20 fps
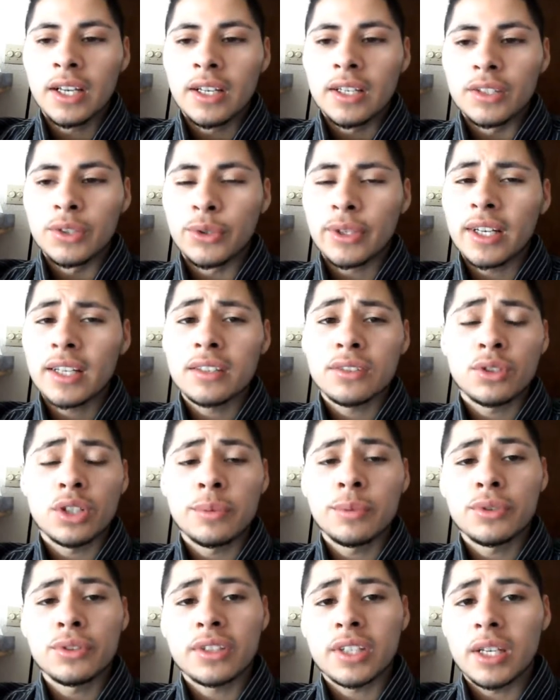You can't
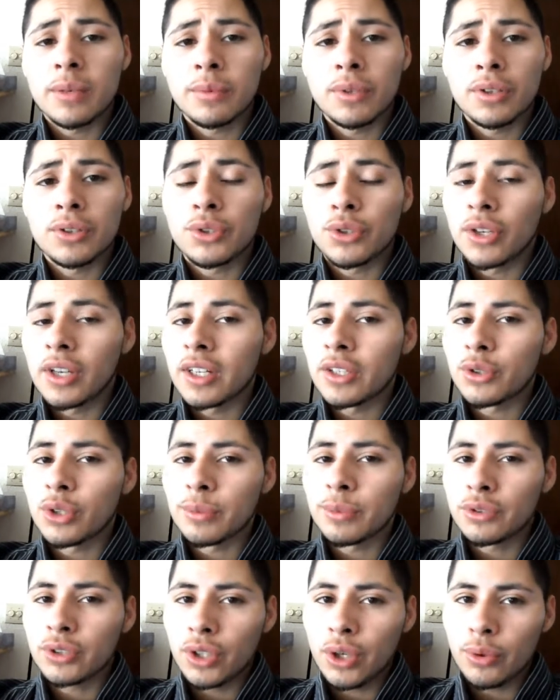tribute Scapegoat, you can't
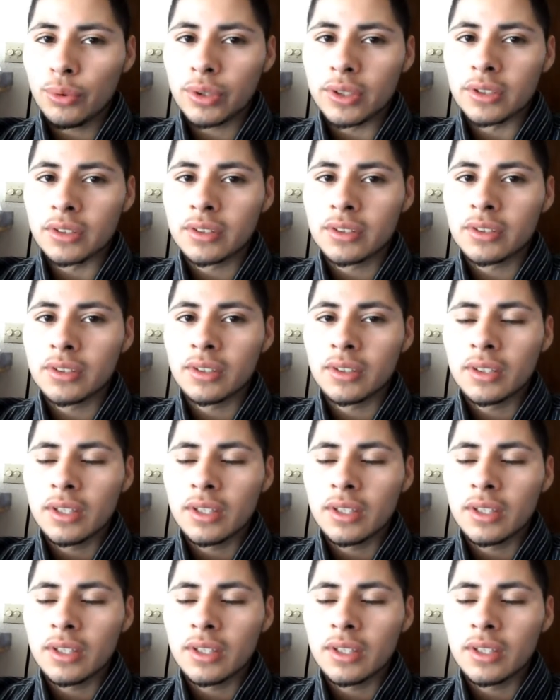tribute tokens.